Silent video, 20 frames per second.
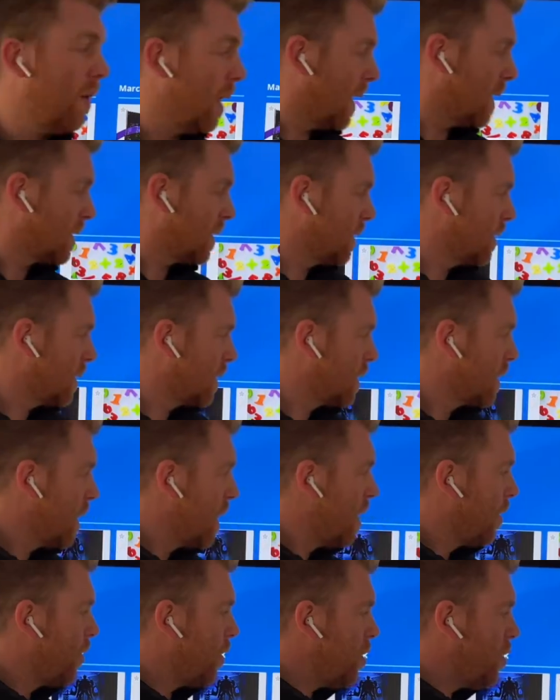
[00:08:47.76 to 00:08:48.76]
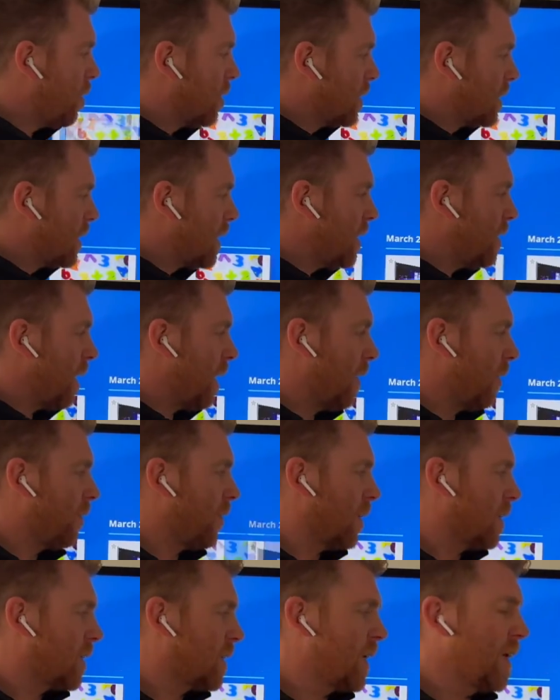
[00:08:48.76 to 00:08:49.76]
lessons that you can see that I've
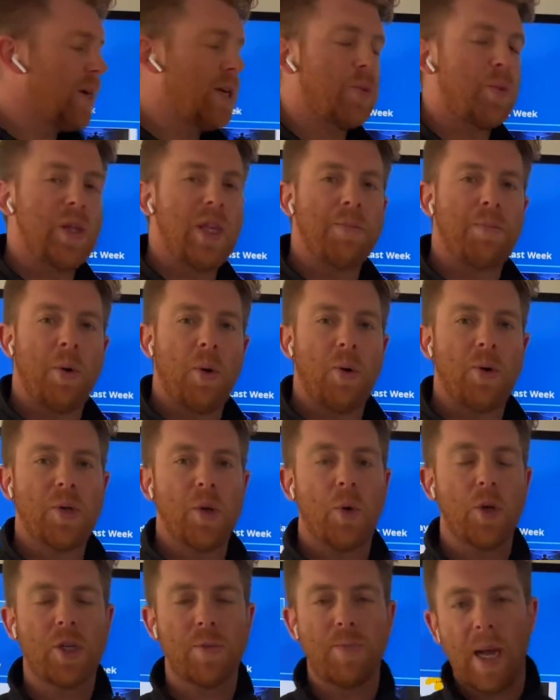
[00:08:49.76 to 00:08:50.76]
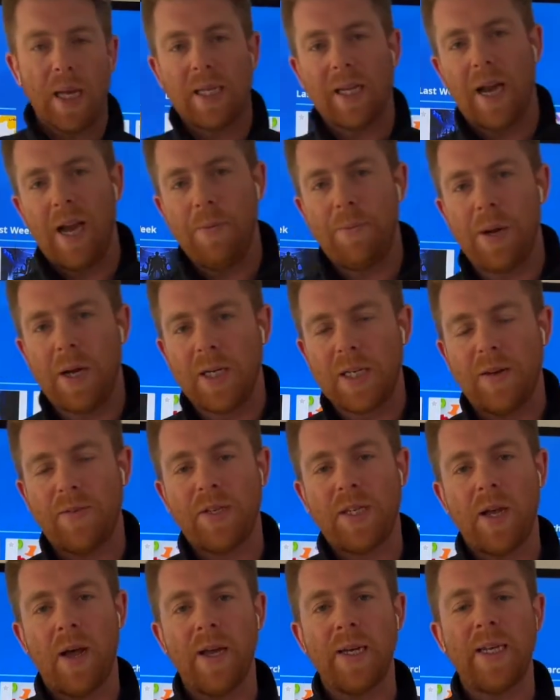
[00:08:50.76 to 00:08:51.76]
synced with the board automatically because I've
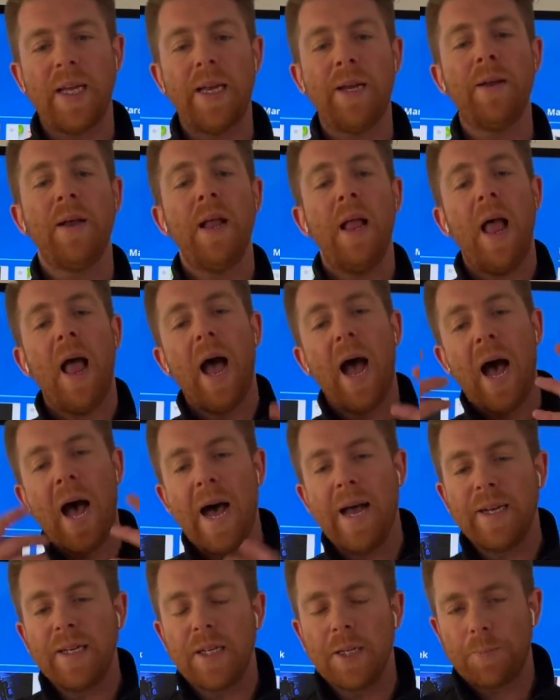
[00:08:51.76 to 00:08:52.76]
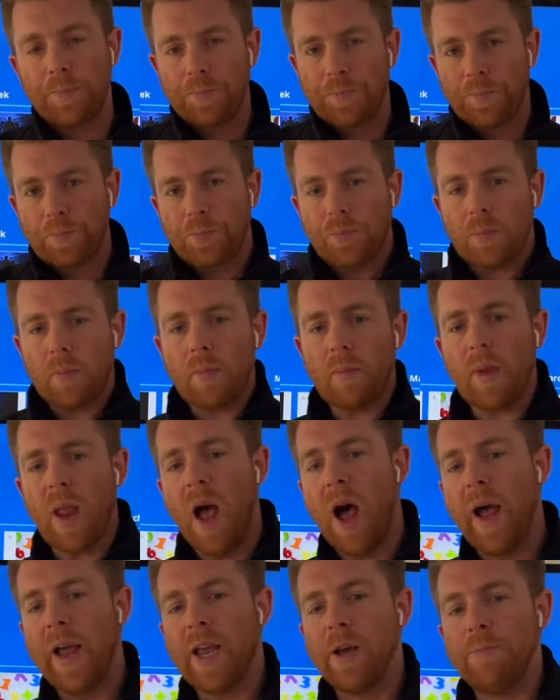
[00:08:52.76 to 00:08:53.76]
signed in, and
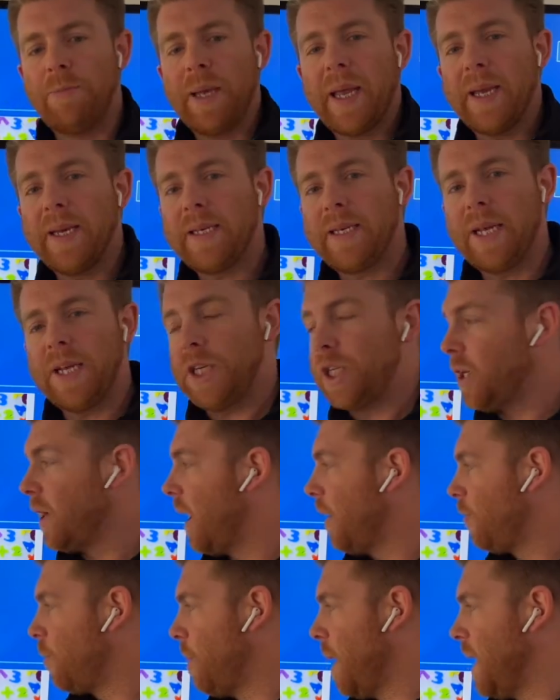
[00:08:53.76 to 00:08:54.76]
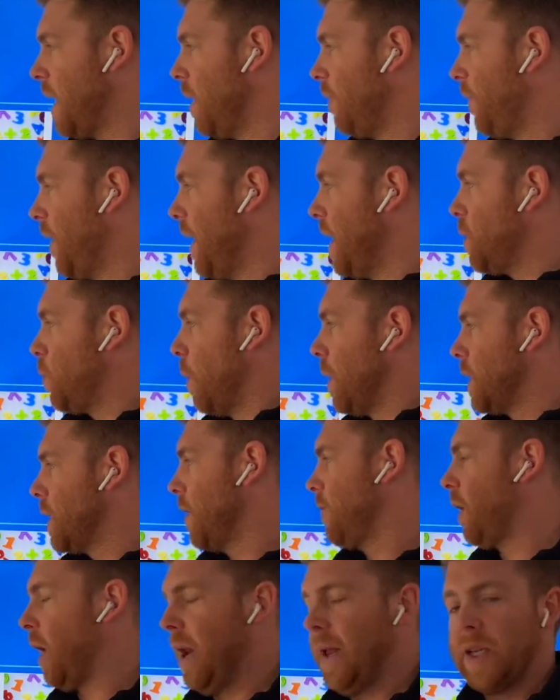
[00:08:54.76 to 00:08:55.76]
I can begin teaching from any of these. Once
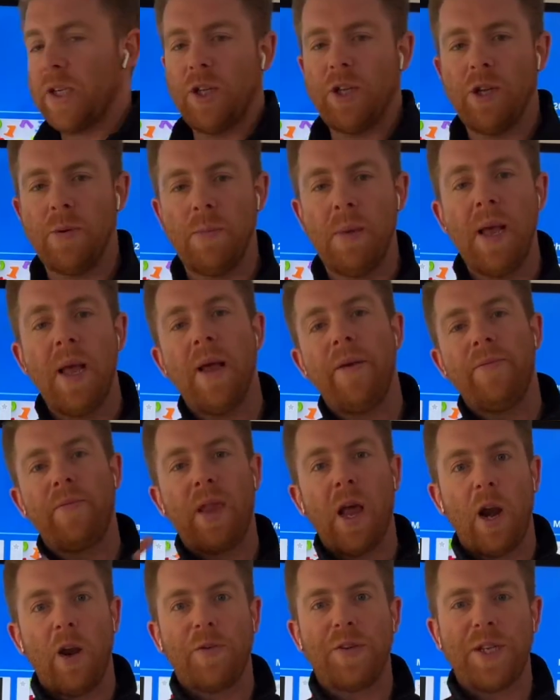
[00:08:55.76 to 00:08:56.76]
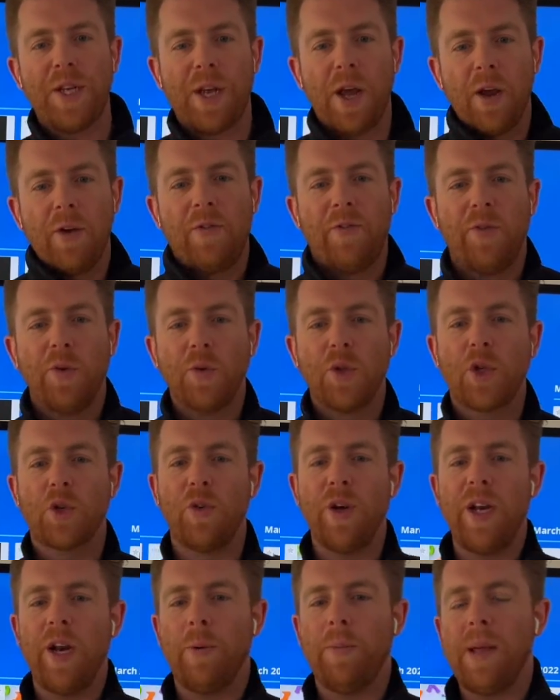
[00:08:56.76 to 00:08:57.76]
I've clicked on them, they'll obviously go full
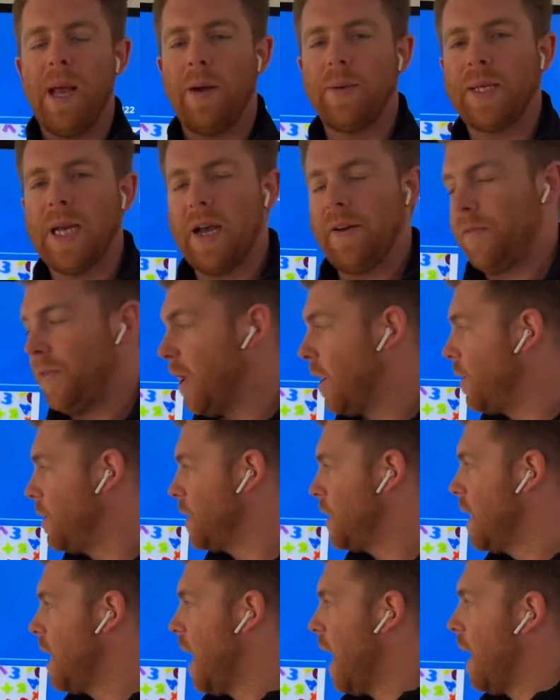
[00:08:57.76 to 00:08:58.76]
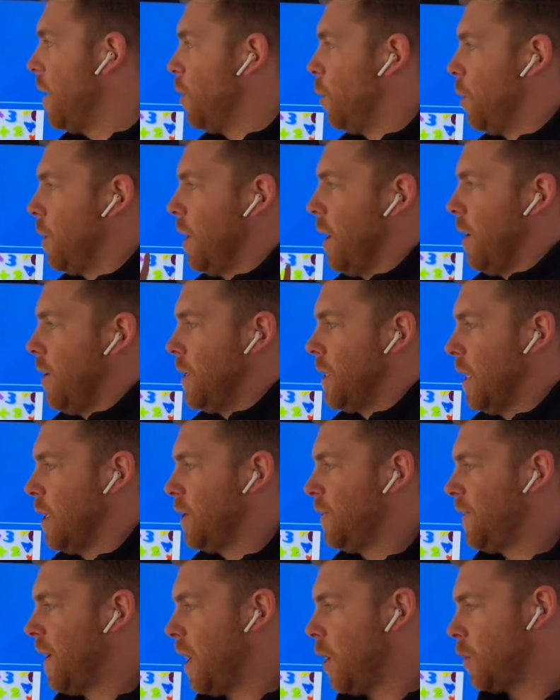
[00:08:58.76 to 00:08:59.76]
screen. I'll be able to have those and organize those
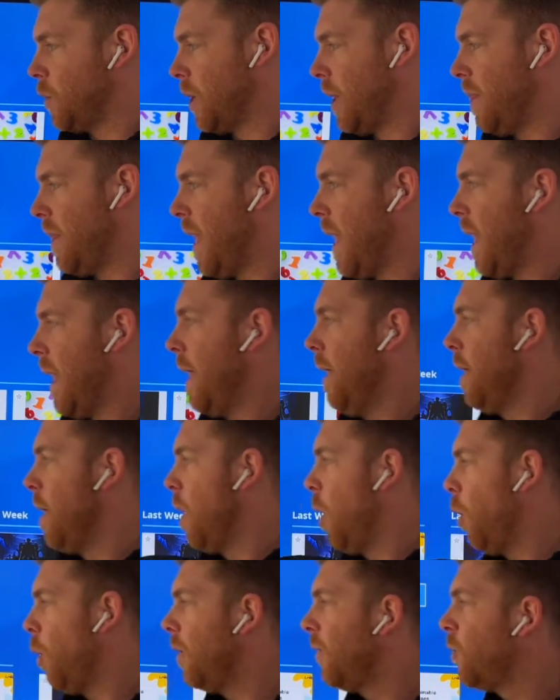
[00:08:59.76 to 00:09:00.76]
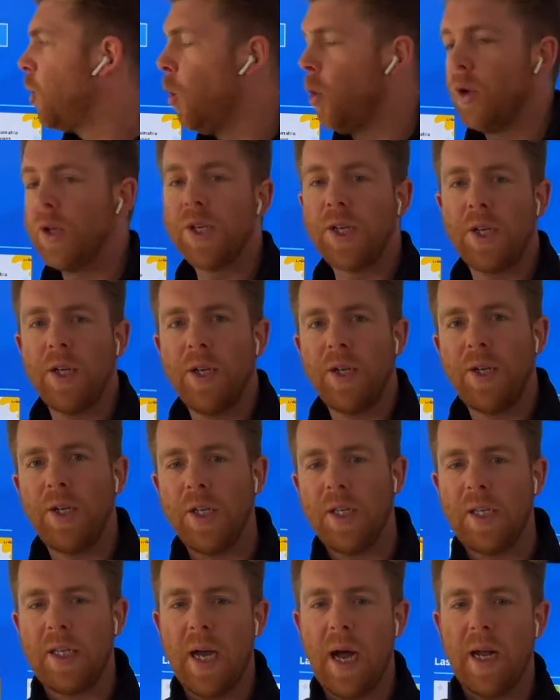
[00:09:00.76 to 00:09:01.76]
files in there. Or of course,
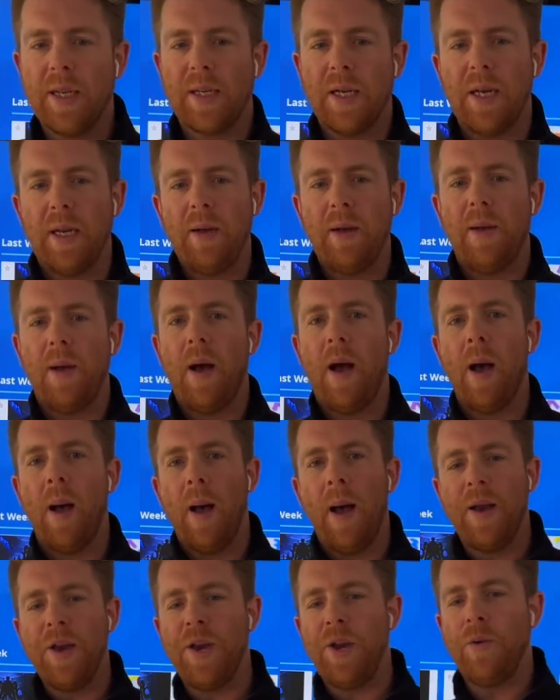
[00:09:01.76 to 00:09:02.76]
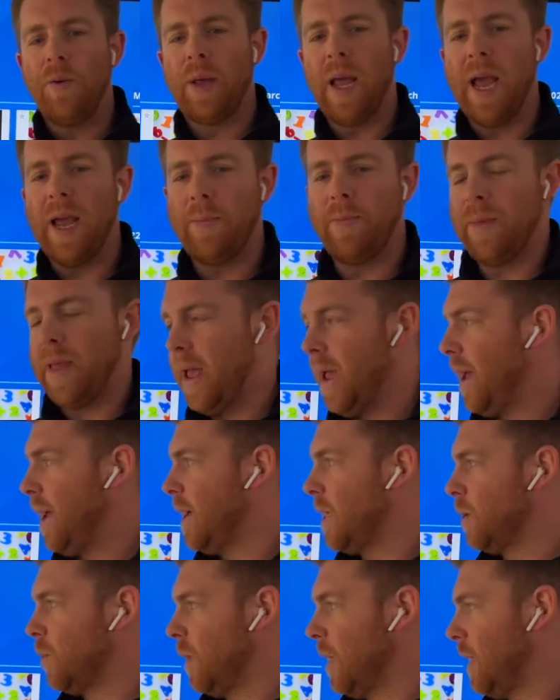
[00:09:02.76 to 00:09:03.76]
just start a new game there
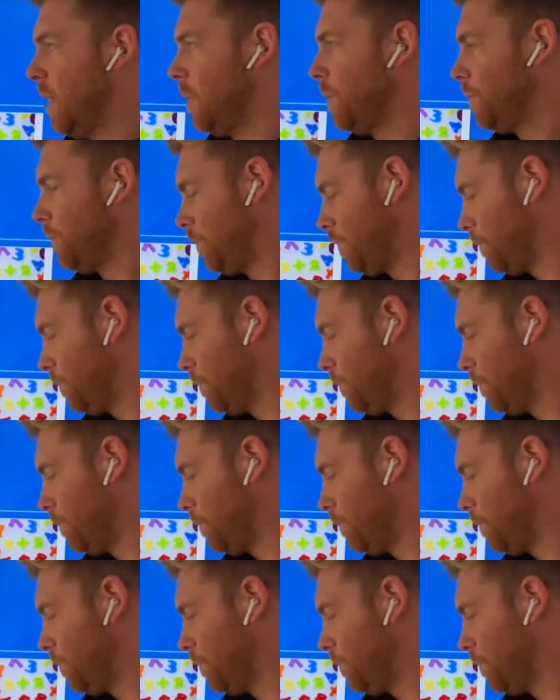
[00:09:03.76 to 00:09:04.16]
as well.